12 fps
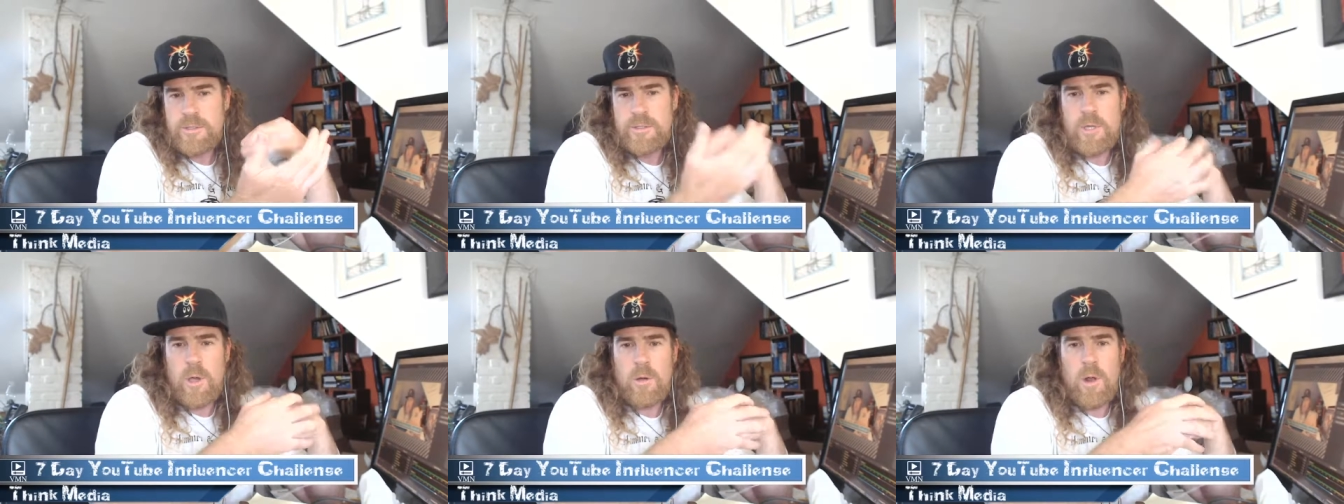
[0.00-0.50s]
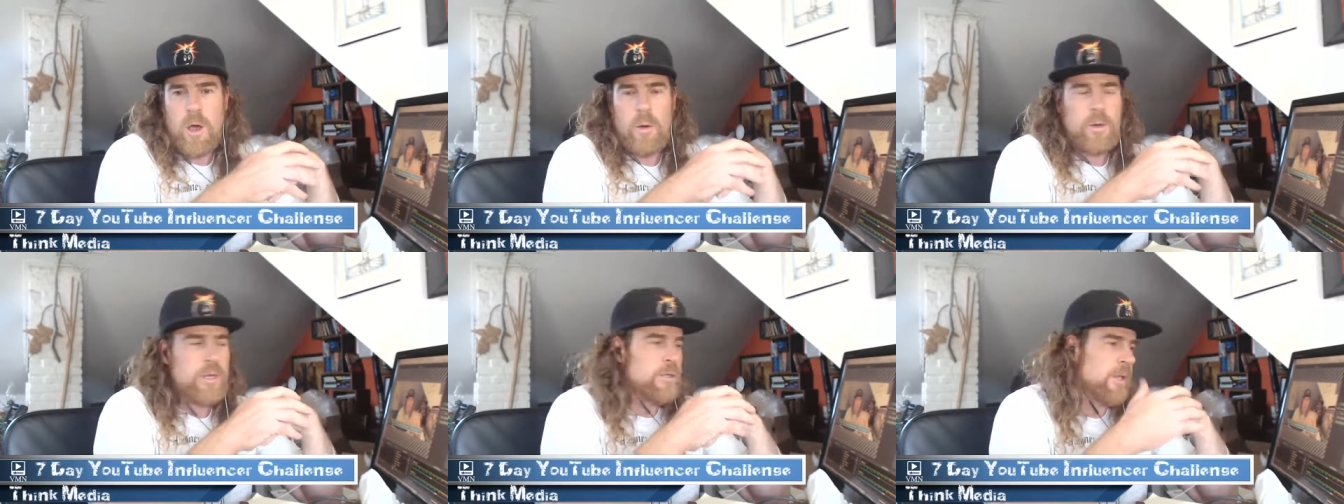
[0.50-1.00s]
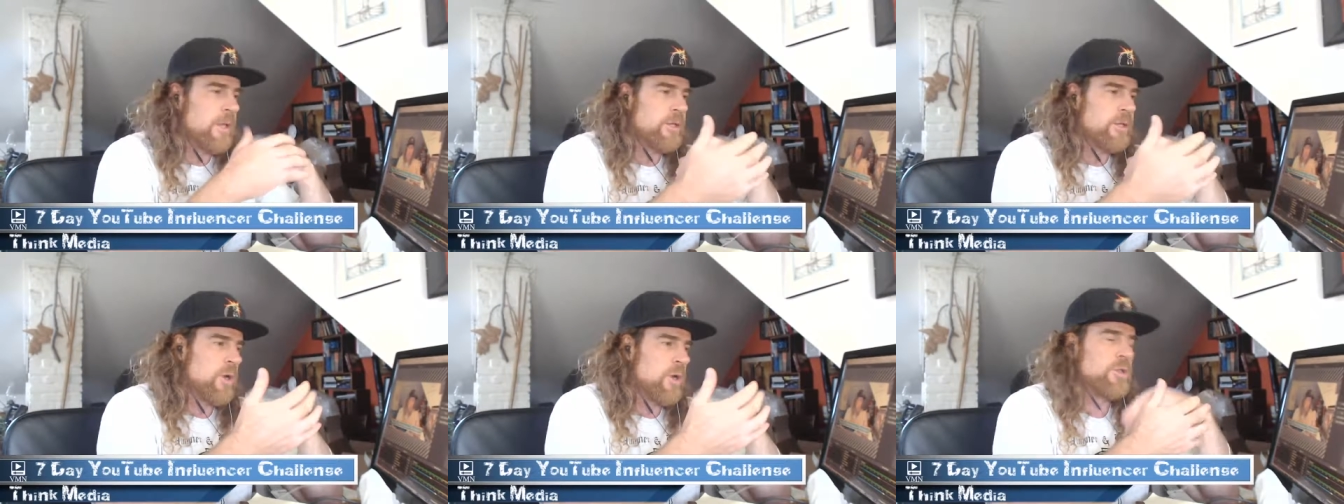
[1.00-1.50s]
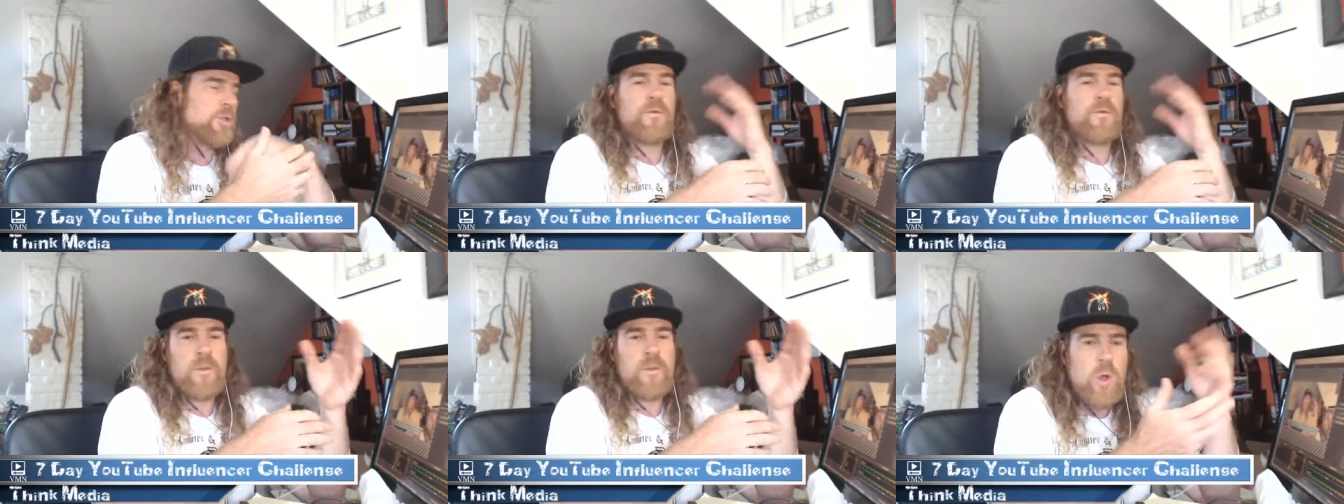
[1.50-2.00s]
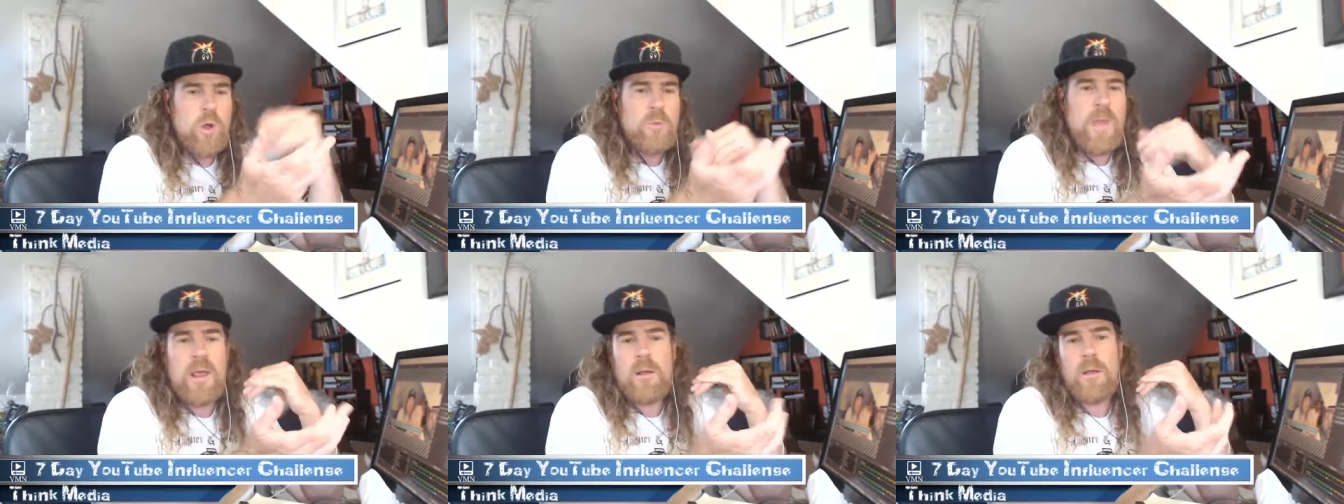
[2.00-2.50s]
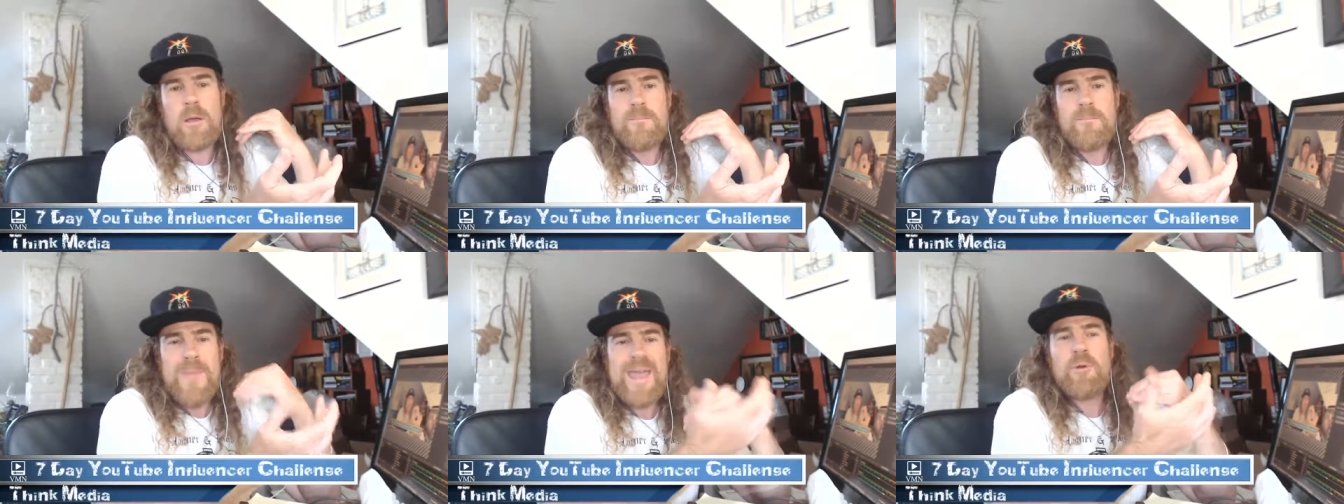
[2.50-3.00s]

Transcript: don't always, like, try and shoot for the moon. Make make